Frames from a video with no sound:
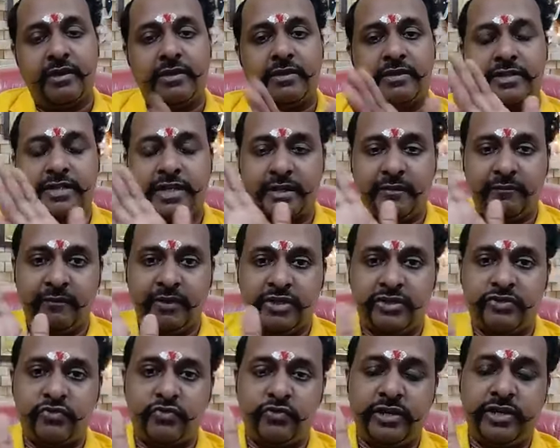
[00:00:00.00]
Same way
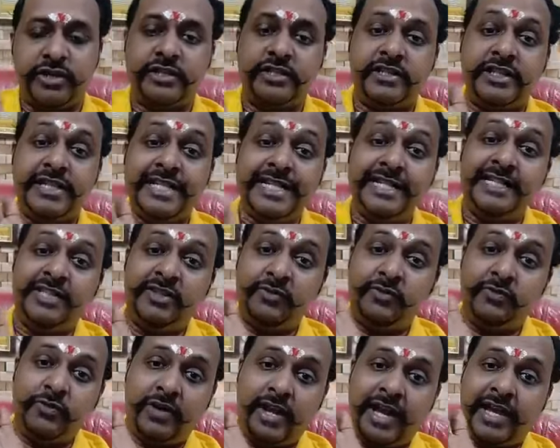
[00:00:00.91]
students need
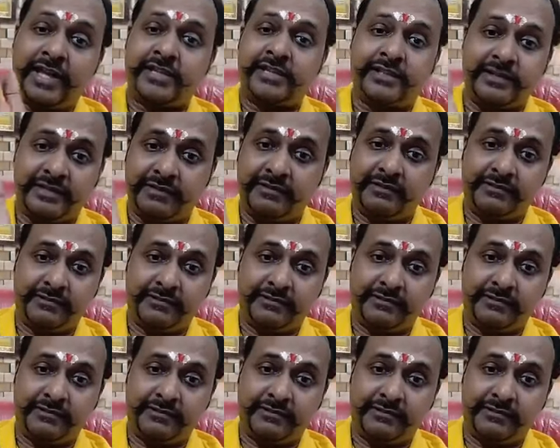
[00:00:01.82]
to ask.